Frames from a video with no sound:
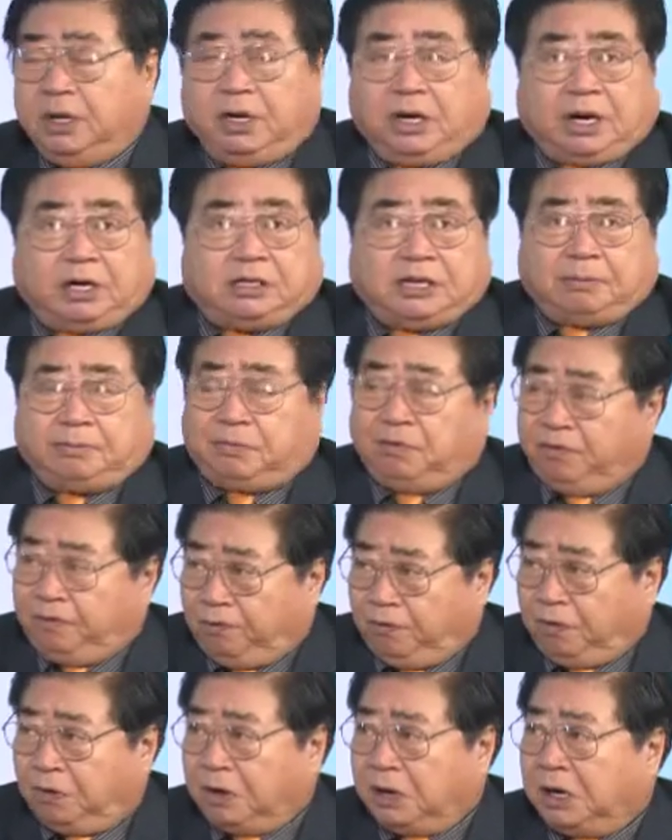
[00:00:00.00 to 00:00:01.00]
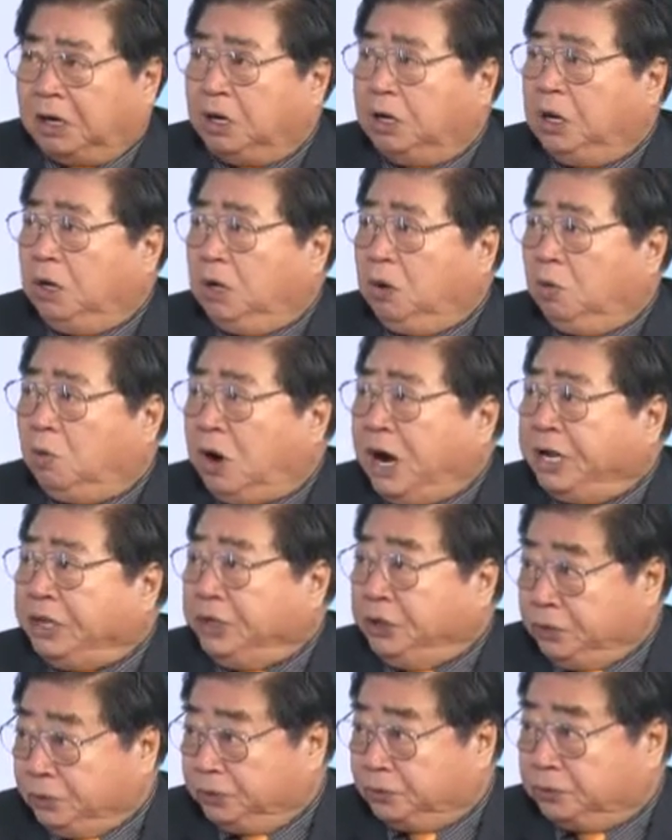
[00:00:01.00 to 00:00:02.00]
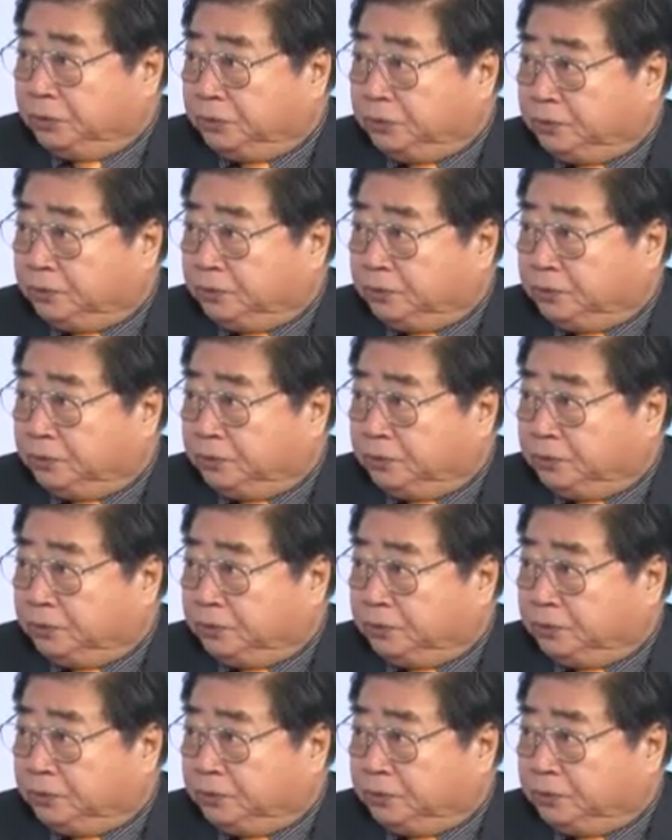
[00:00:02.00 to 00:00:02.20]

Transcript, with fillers: And number four, why you?